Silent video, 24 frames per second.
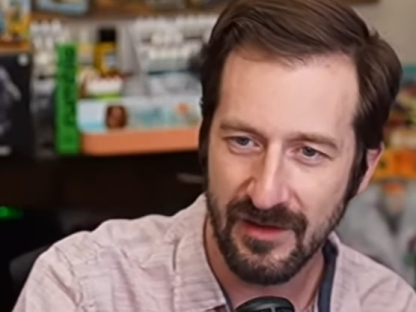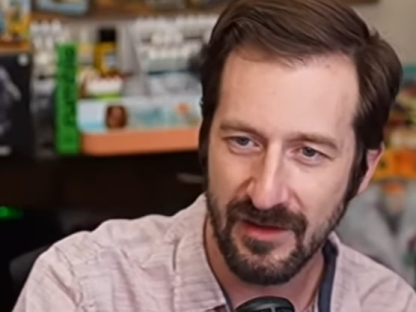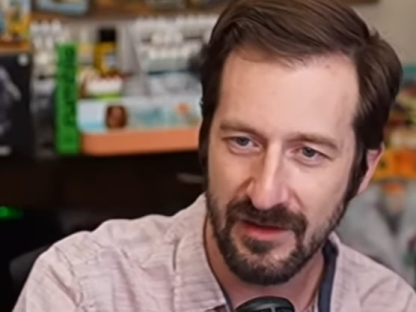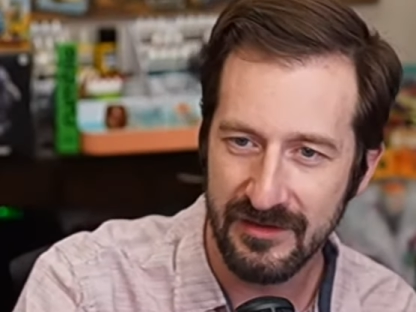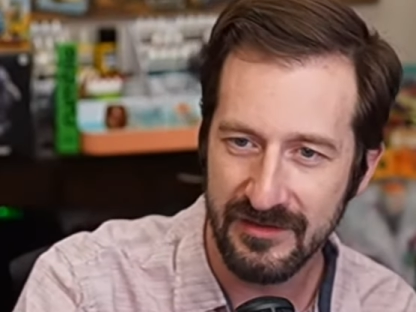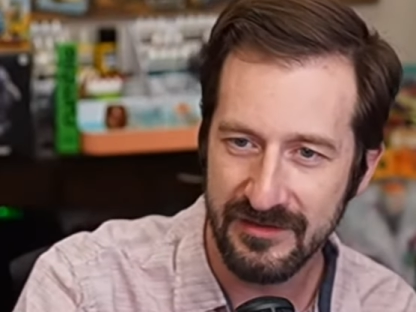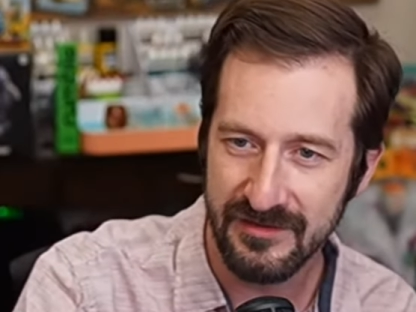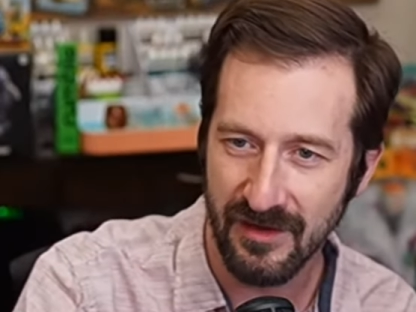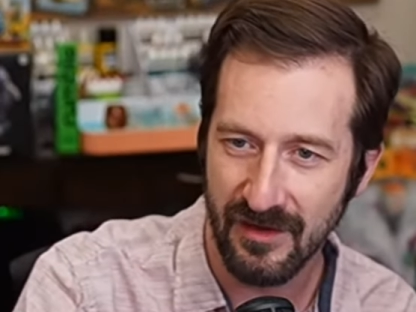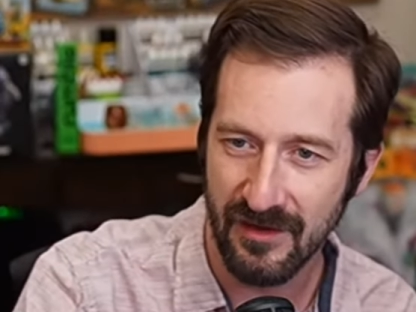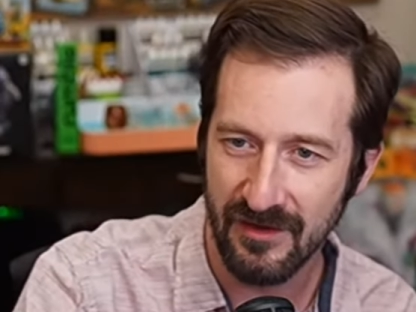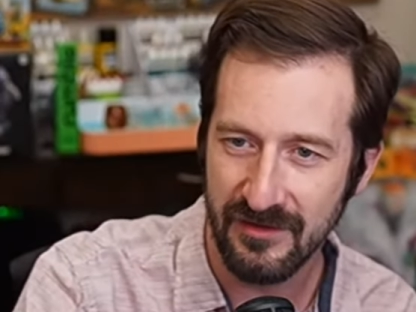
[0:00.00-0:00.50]
I
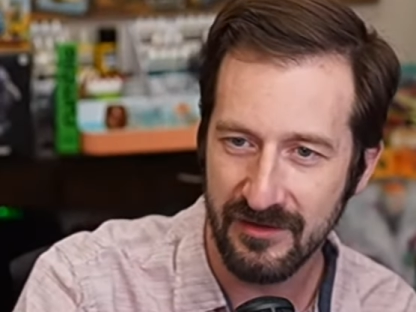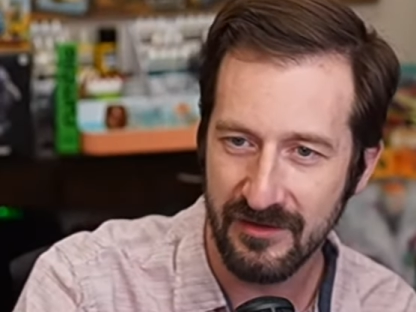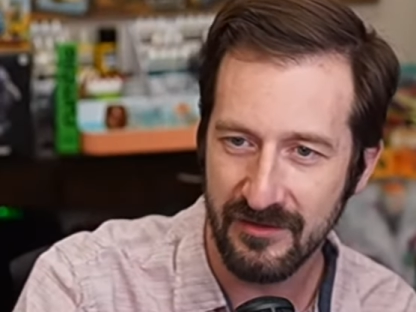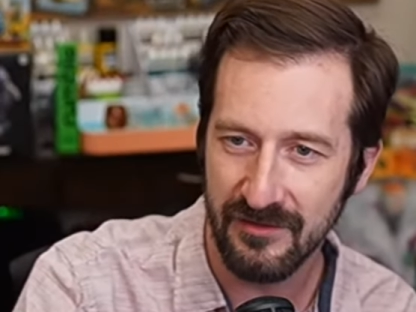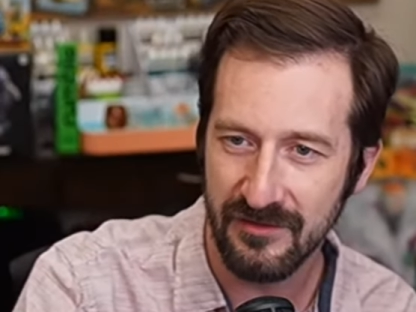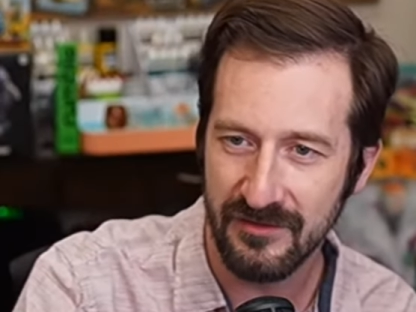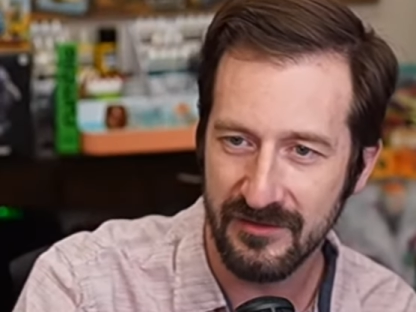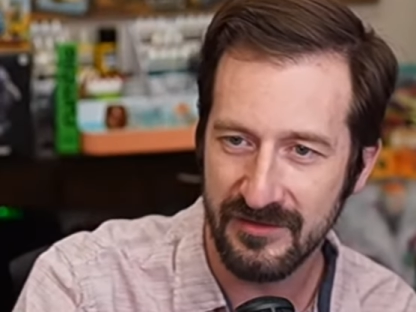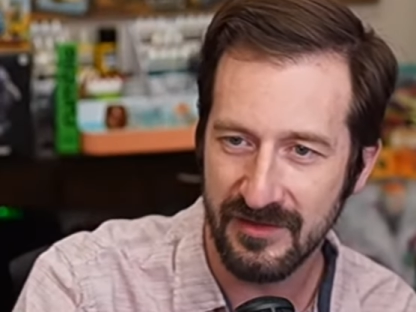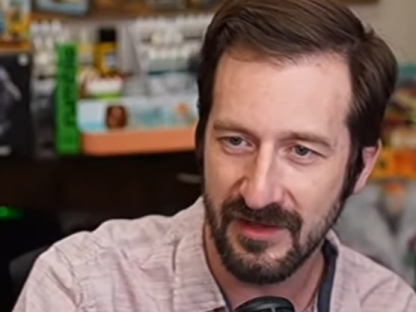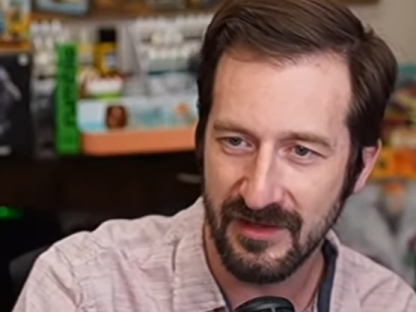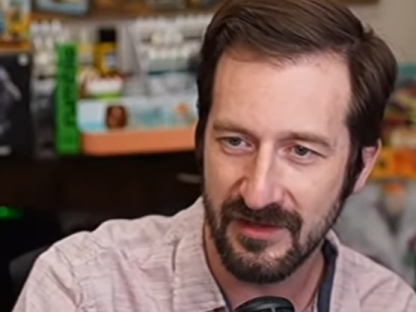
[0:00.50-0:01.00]
saw
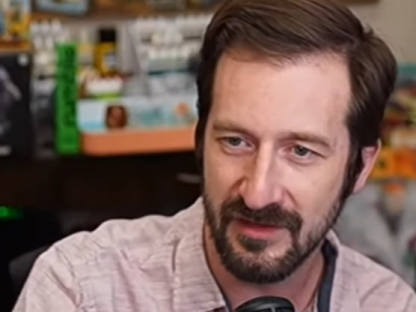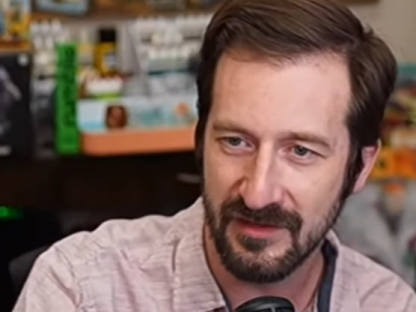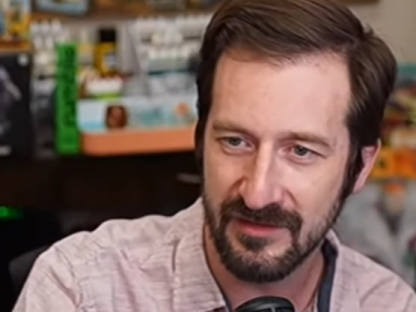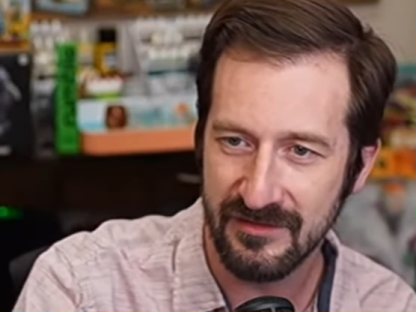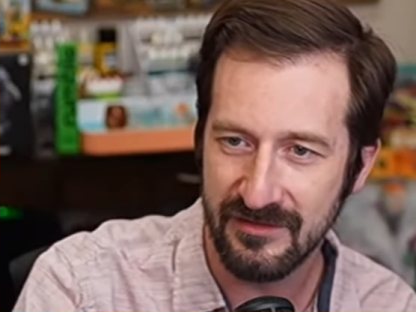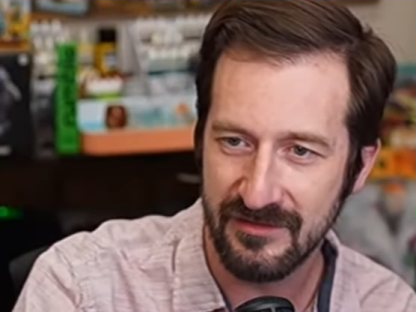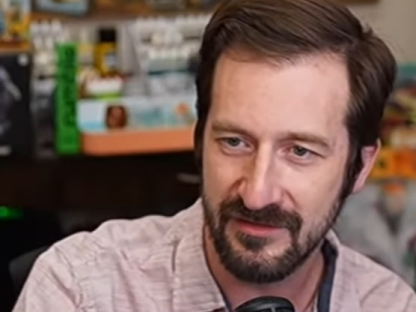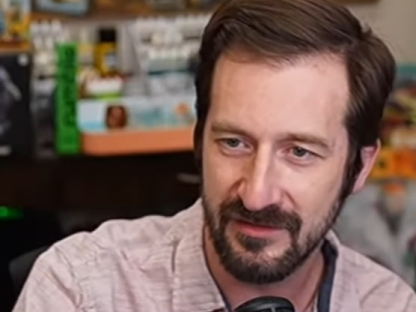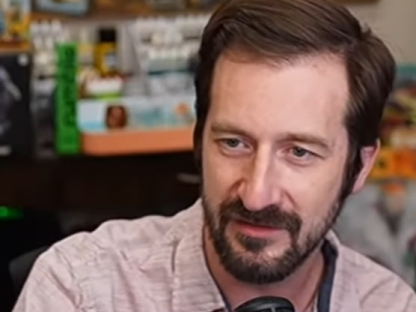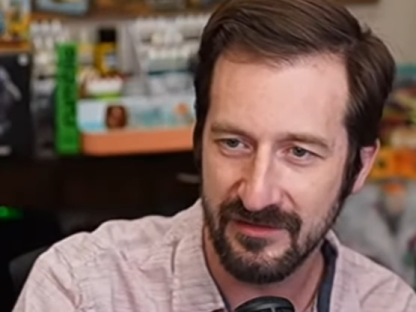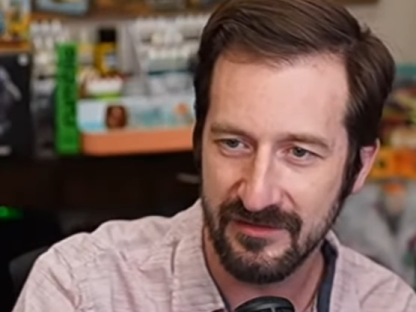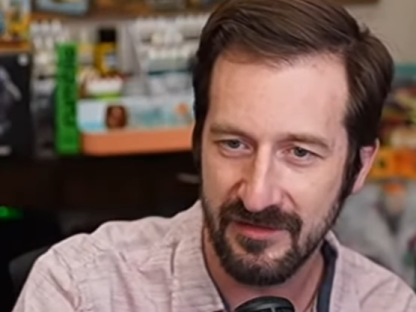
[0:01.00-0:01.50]
you sending
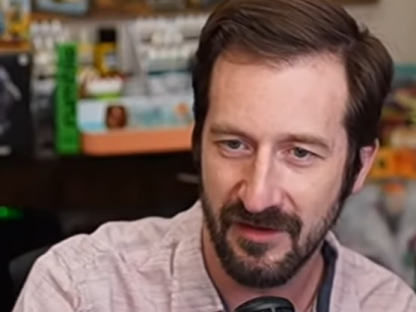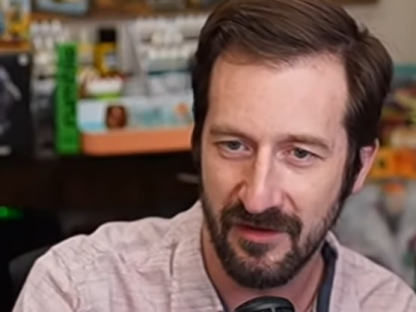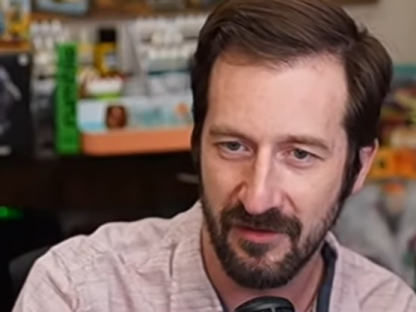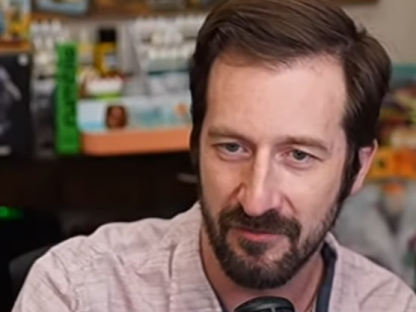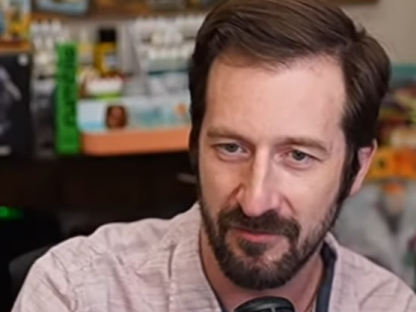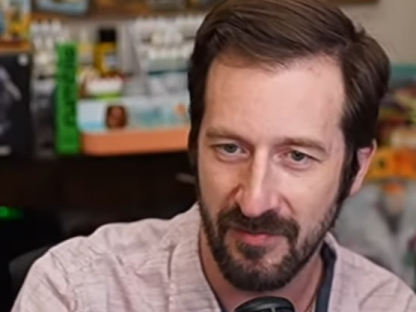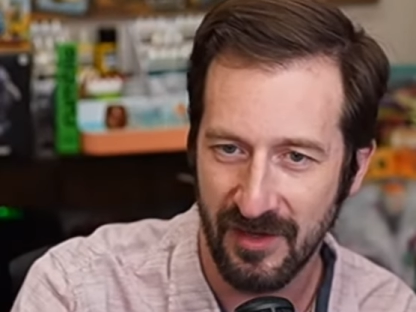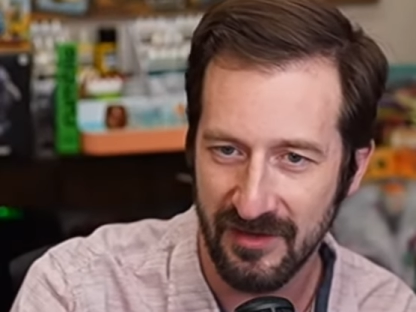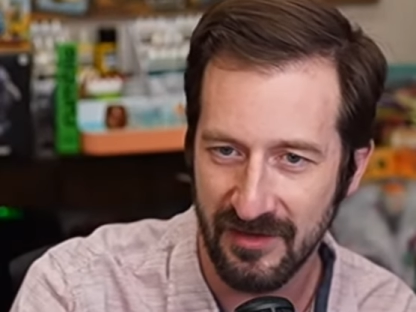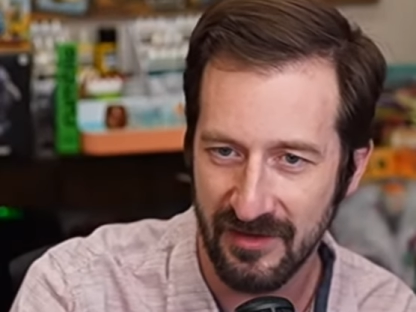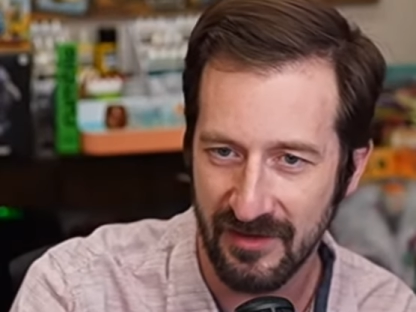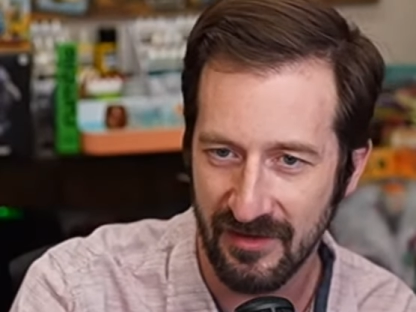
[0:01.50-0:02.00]
steel toe
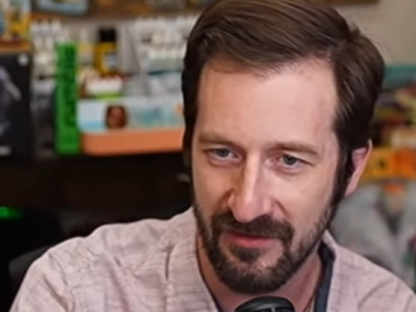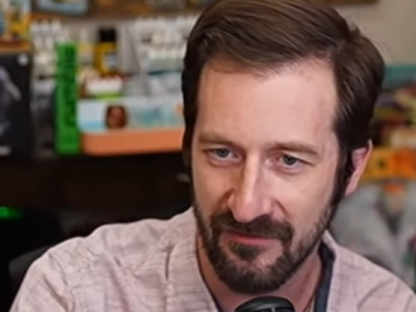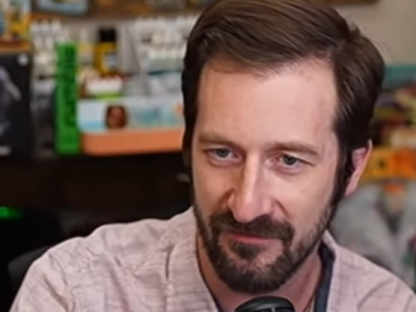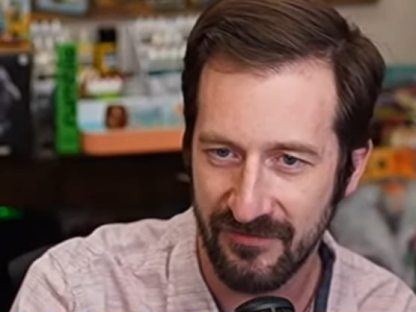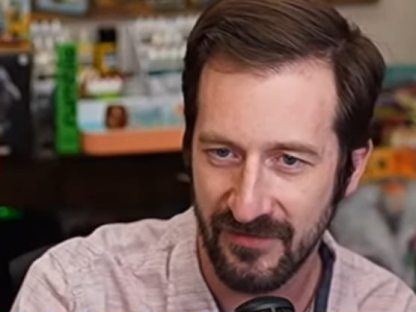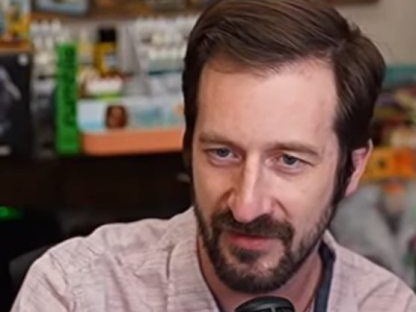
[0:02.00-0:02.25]
money and